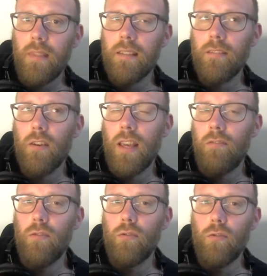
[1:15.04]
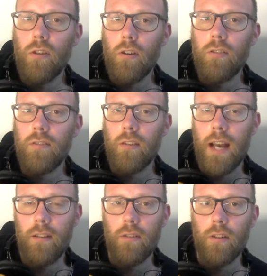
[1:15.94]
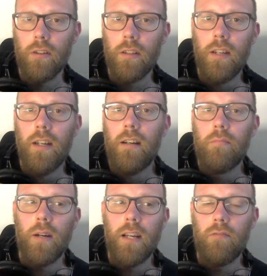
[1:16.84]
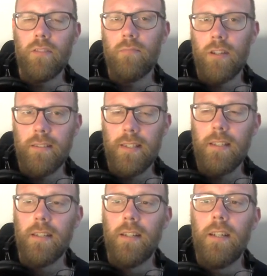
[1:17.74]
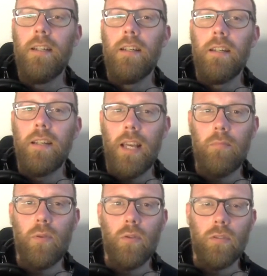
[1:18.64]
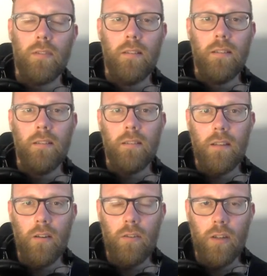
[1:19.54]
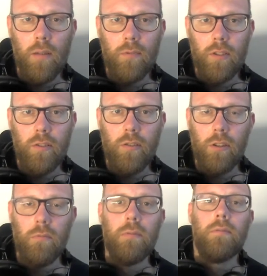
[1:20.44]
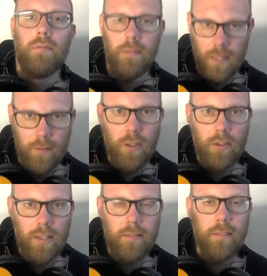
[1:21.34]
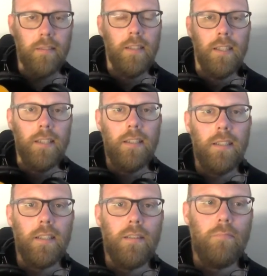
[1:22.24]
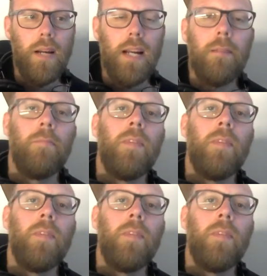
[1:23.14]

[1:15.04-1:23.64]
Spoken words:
So if you do not know the song Hound Dog by Elvis Presley, hit pause, go and look it up on YouTube, have a good listen, and then come back.